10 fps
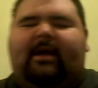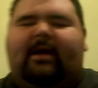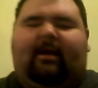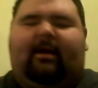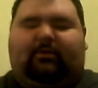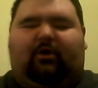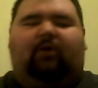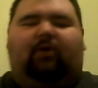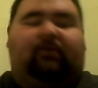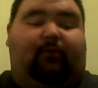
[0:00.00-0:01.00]
it was called
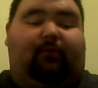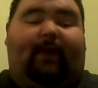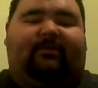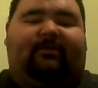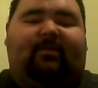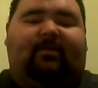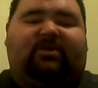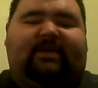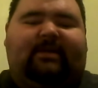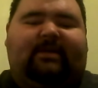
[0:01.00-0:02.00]
The Rise of the
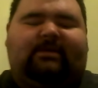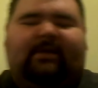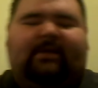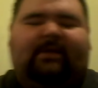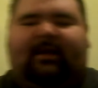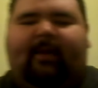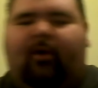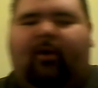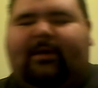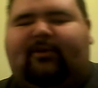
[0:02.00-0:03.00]
Machines. It came out
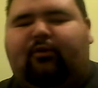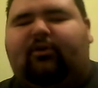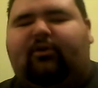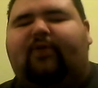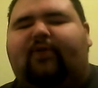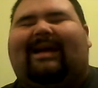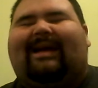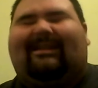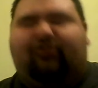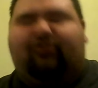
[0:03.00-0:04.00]
in
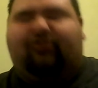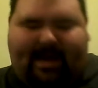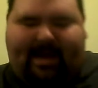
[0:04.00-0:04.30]
2003.